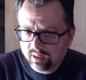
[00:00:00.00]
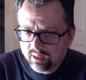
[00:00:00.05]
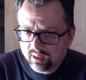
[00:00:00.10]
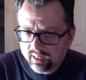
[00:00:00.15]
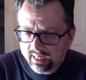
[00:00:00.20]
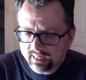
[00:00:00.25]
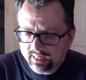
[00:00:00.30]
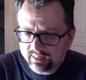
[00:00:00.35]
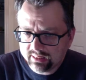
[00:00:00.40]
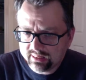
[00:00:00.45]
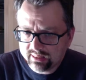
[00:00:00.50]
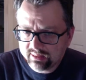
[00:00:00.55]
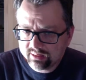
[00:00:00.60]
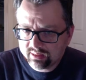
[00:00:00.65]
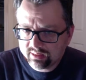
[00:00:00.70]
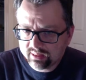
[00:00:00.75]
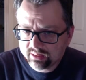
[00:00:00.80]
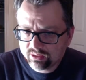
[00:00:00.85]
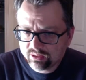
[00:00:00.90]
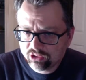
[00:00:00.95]
and
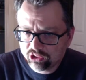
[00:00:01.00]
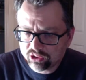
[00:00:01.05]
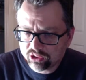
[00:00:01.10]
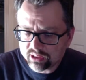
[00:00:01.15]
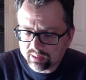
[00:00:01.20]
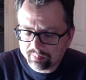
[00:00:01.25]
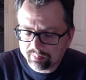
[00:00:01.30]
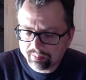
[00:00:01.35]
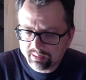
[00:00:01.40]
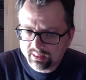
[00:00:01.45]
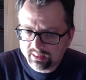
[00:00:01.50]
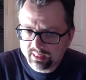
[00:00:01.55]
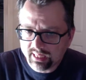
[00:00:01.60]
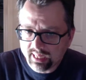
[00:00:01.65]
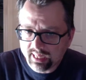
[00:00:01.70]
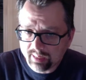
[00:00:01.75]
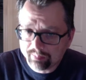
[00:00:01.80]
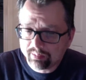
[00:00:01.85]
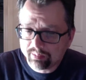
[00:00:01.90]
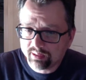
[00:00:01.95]
his just complete
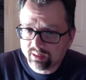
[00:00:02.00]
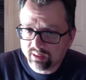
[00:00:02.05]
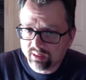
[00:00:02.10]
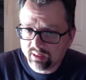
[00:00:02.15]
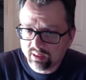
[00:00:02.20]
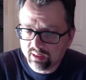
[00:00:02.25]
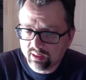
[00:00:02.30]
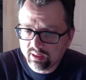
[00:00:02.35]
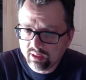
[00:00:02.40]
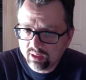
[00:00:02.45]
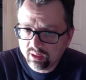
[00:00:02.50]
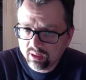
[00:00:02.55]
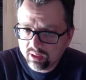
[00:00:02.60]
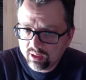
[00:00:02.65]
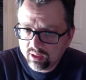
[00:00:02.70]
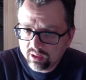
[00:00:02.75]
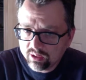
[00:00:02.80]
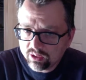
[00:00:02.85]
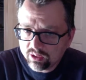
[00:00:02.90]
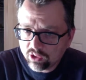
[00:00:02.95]
apathy
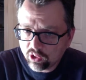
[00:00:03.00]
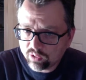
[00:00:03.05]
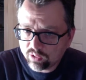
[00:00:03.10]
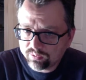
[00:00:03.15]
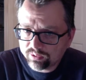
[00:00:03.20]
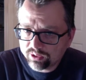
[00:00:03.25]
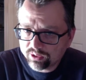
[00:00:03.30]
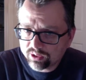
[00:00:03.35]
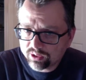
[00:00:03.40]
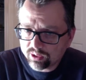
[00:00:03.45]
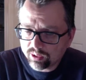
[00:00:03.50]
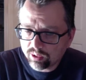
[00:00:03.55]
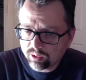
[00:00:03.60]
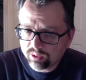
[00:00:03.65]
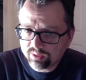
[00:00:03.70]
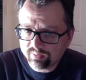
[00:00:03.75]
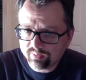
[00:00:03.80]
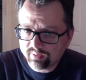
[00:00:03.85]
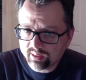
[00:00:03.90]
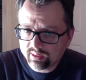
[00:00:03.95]
over the
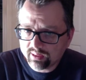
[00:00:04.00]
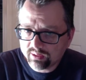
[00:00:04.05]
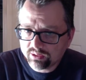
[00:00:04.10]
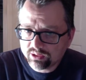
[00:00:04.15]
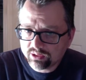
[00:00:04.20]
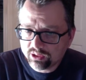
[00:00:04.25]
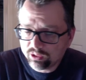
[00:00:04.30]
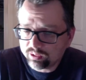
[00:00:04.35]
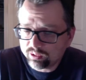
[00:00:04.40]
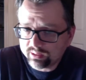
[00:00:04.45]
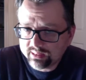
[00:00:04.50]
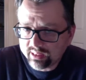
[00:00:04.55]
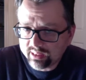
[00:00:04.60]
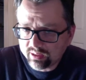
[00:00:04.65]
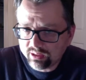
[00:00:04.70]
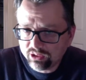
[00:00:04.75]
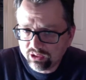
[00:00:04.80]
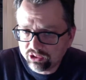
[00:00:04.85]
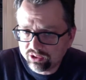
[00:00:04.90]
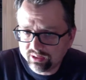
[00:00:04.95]
coronavirus. And you can tell
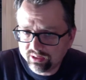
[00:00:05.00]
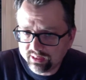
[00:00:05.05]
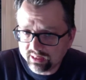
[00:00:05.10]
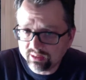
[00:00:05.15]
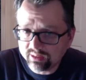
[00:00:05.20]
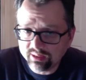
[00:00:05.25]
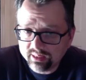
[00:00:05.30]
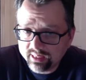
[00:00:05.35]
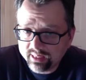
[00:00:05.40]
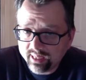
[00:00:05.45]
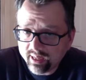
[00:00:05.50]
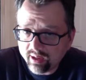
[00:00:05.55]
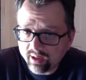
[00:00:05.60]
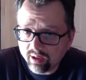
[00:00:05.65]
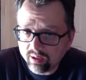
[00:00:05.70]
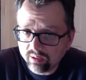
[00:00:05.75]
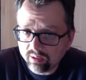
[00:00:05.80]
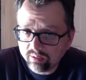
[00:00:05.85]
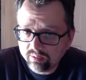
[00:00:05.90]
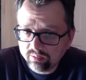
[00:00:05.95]
he just doesn't care.
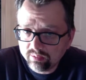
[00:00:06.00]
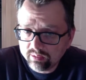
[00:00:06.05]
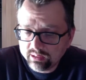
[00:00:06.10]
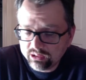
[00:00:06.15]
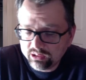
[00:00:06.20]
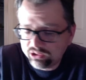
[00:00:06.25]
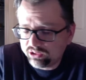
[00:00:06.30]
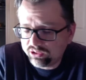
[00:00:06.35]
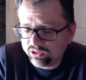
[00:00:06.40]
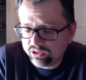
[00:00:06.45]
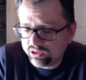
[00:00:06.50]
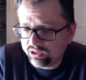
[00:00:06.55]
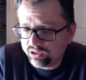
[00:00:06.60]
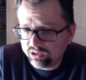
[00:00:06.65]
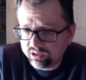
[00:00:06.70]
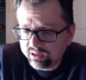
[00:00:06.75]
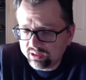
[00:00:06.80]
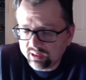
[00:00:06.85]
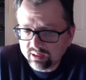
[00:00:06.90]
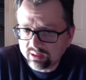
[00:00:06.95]
He
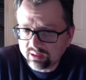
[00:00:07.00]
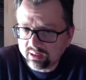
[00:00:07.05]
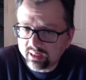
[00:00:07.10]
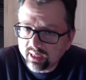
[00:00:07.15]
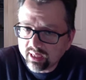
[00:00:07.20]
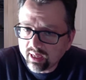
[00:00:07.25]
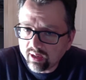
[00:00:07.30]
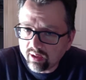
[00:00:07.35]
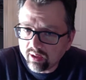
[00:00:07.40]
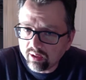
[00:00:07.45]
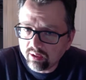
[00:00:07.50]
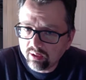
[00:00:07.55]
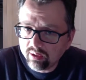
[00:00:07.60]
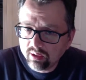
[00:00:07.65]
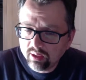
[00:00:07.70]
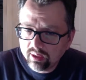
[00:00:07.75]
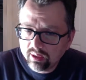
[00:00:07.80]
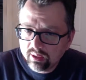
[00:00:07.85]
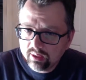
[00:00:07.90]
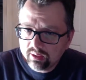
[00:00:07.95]
just doesn't care,
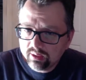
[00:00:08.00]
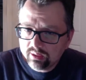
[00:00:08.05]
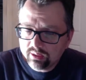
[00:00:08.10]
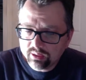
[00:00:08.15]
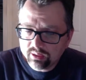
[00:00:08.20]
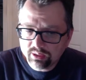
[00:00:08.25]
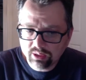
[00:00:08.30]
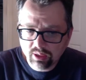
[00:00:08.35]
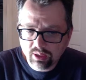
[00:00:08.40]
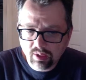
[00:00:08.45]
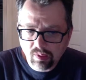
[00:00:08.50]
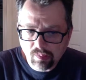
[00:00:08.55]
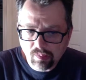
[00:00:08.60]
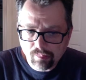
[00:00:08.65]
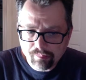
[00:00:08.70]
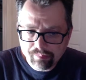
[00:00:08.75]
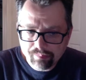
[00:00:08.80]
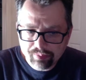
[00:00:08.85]
you know.